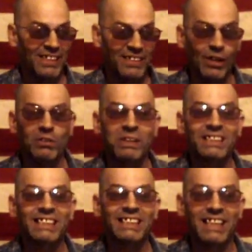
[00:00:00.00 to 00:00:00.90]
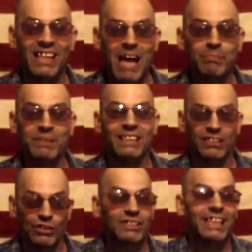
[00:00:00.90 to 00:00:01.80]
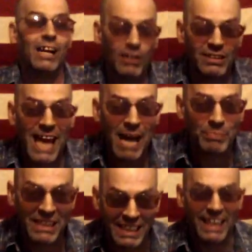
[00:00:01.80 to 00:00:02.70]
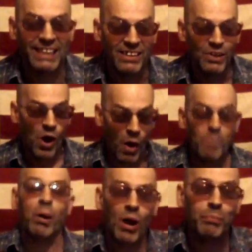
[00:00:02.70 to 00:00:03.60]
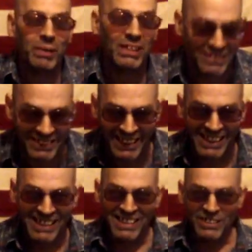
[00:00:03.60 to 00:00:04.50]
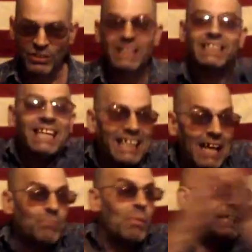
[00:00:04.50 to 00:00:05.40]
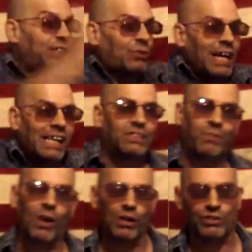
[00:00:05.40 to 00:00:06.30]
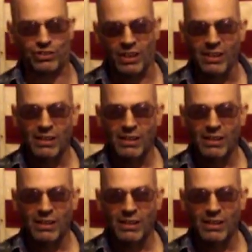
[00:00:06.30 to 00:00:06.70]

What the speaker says: The only reason it's collapsing is because they're collapsing it on purpose so that they can have money transfers.